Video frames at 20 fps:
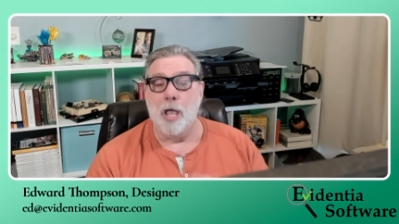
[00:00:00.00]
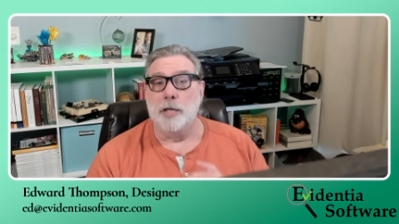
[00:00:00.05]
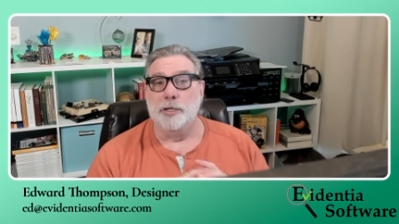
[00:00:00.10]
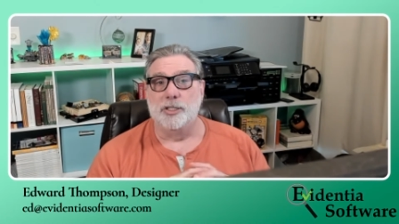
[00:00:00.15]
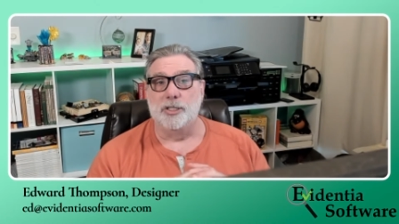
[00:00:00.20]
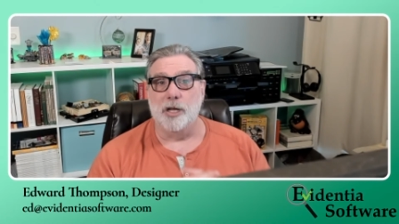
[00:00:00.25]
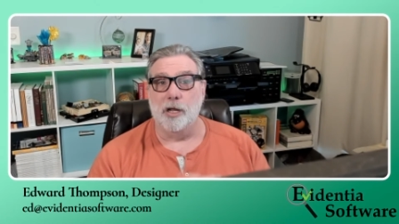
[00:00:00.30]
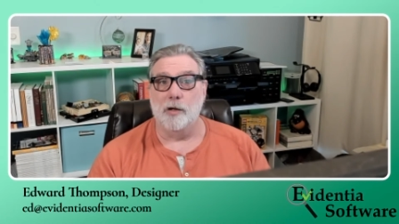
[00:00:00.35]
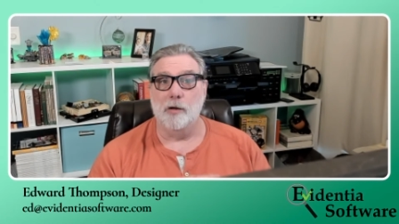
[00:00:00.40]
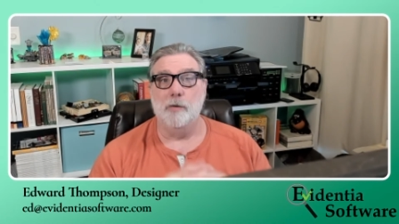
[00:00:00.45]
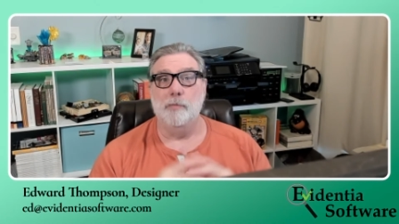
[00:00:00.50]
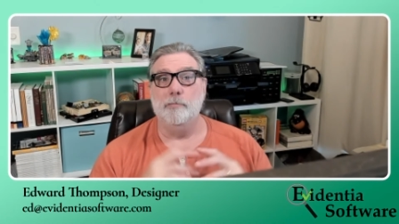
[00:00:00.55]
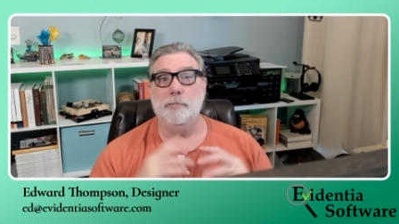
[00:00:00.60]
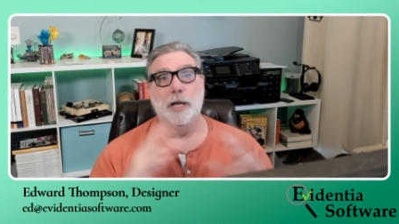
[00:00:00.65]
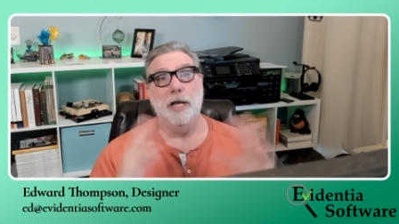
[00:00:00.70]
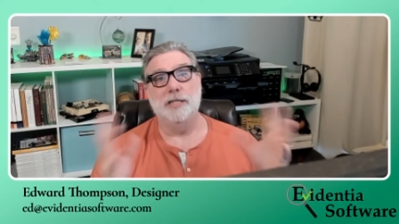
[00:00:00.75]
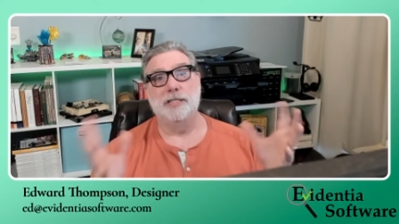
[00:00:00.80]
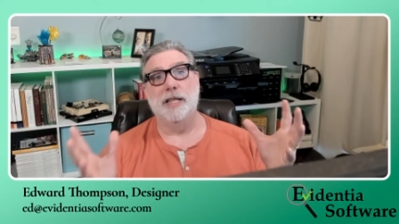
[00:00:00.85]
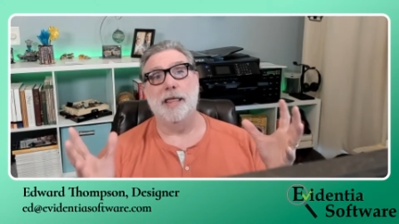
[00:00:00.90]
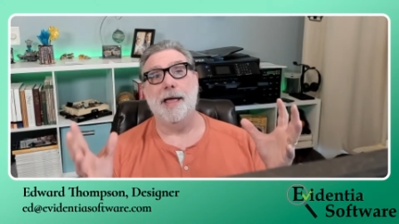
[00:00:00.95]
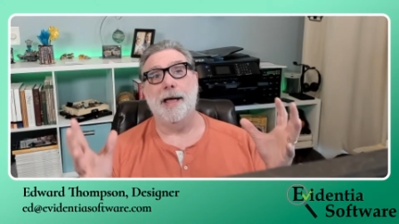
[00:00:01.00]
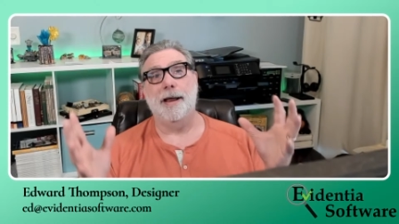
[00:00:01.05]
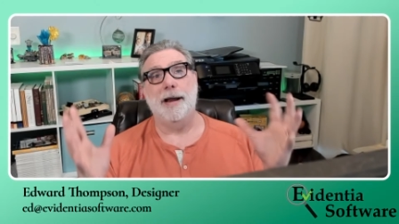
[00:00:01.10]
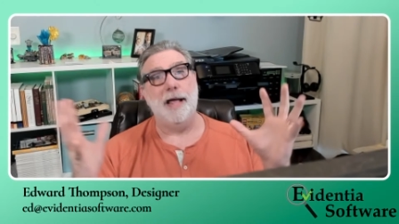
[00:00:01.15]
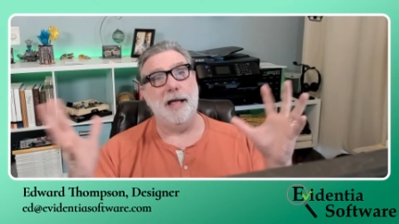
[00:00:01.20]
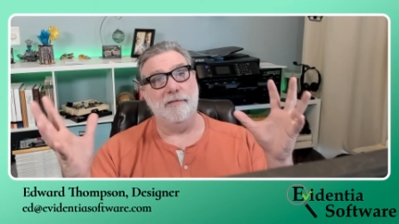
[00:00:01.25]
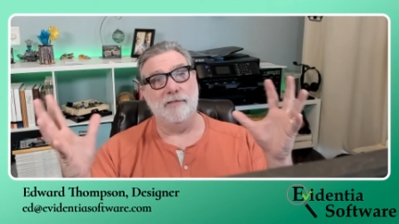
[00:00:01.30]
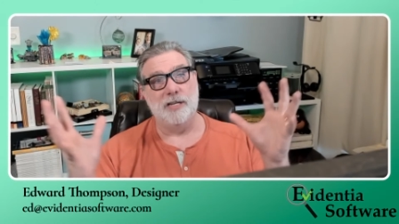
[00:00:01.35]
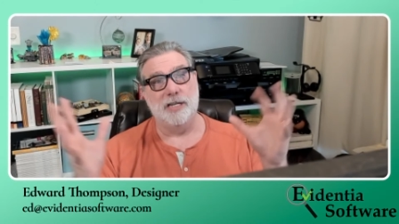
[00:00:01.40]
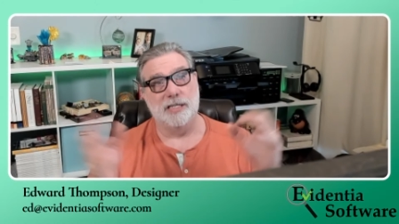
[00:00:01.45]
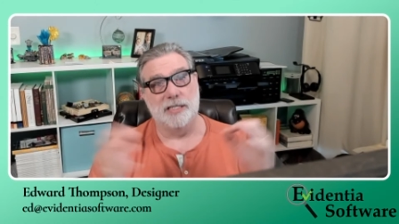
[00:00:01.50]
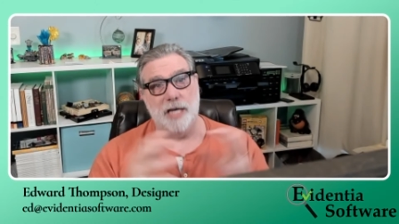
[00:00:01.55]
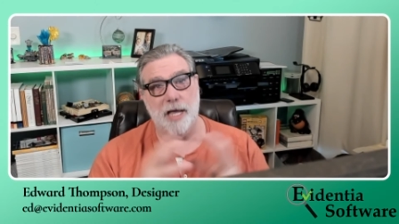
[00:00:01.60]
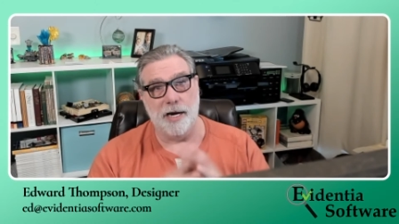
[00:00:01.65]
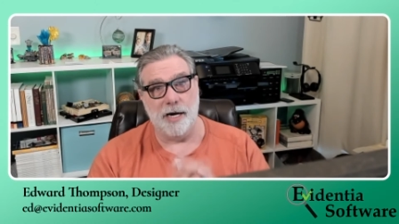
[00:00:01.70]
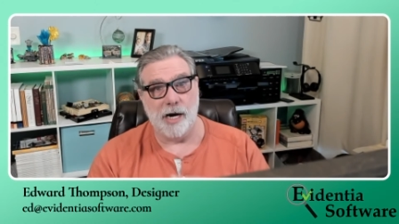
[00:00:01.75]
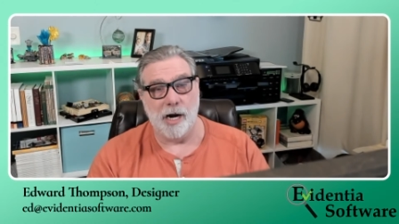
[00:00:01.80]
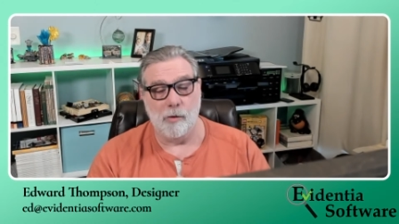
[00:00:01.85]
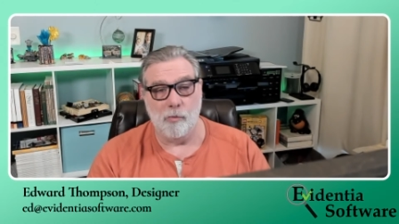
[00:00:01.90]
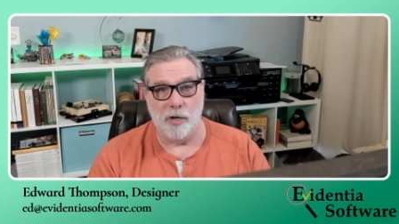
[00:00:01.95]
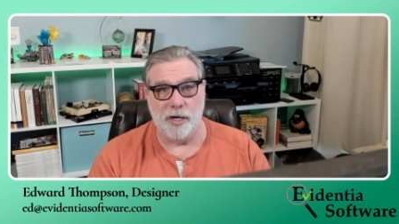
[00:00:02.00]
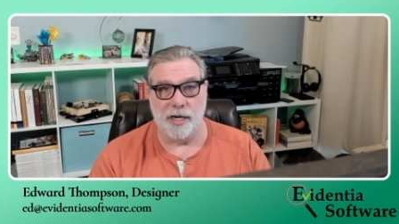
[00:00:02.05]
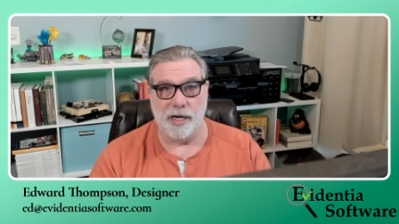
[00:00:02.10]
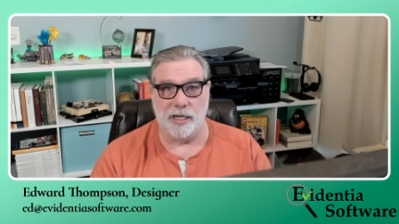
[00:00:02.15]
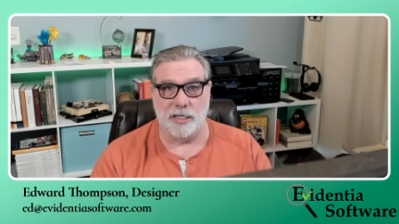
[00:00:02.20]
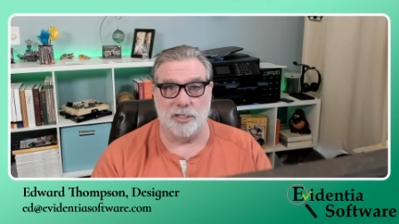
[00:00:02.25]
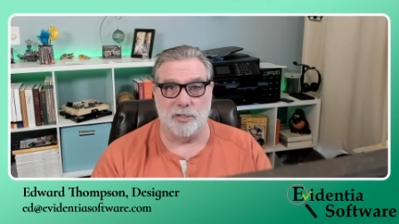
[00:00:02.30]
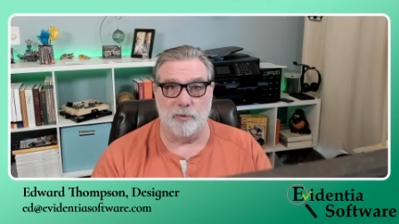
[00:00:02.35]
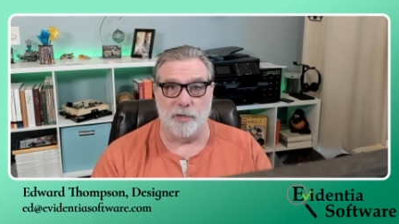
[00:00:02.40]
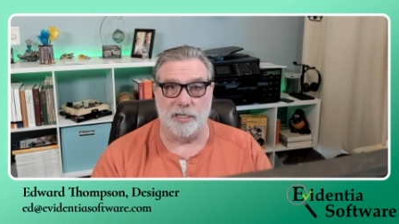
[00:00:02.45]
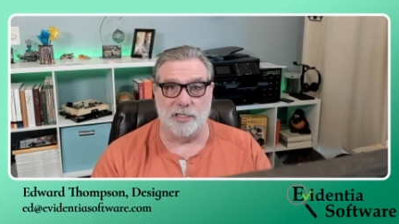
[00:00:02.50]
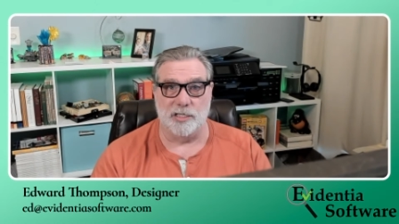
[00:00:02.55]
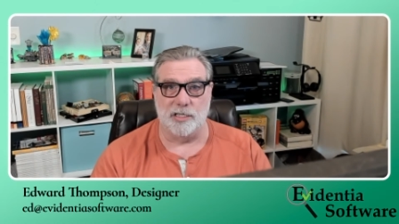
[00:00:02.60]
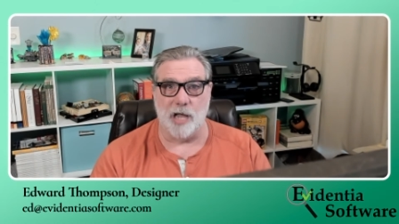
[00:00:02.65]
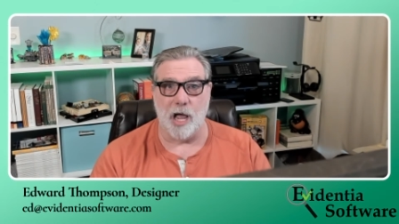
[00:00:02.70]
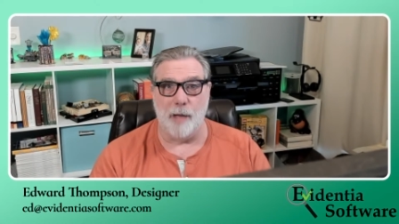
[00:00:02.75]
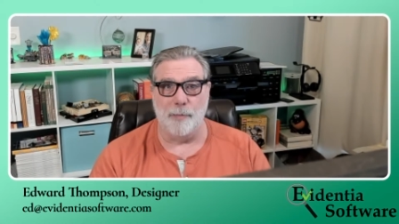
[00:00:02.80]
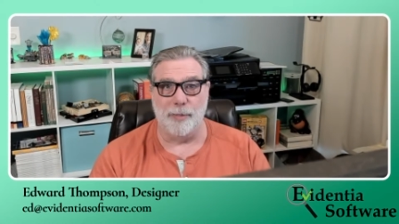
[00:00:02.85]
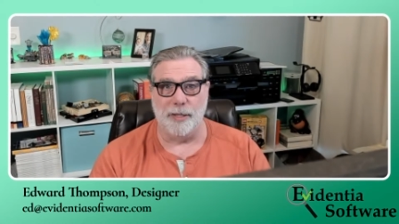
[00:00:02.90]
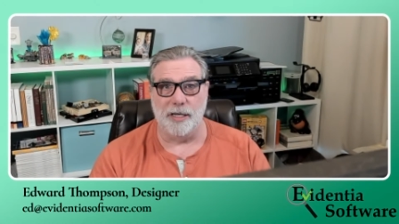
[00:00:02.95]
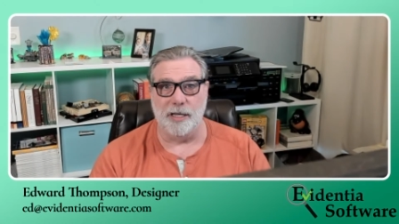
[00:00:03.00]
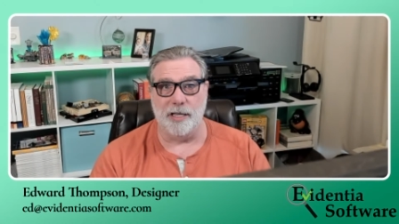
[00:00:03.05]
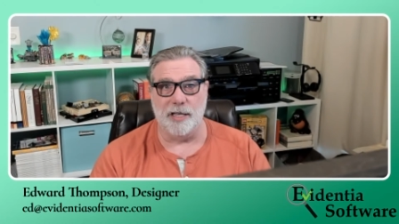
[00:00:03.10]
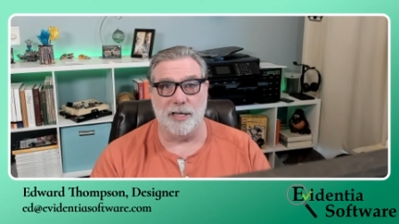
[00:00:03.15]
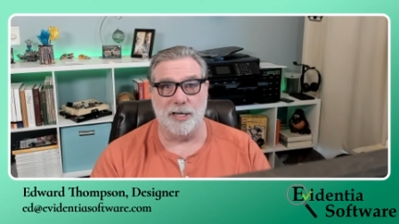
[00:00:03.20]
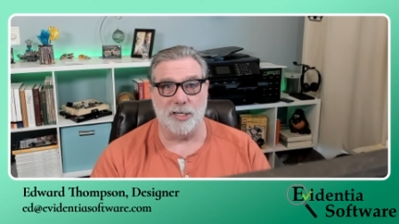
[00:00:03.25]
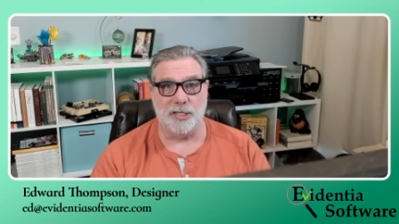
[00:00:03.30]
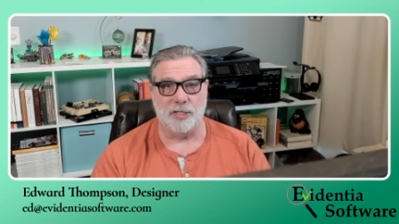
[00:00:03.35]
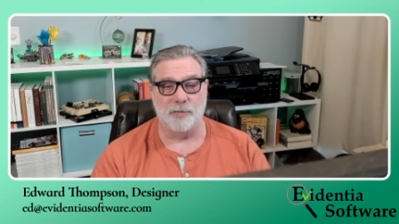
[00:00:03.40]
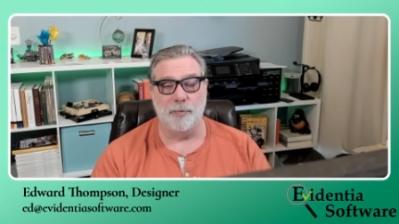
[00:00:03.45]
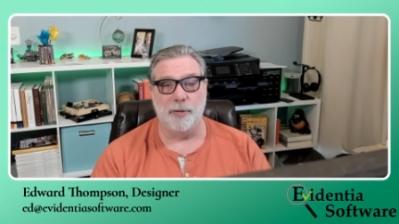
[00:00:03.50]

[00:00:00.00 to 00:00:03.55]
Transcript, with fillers: So because of that, I haven't decided on what next week's topic is,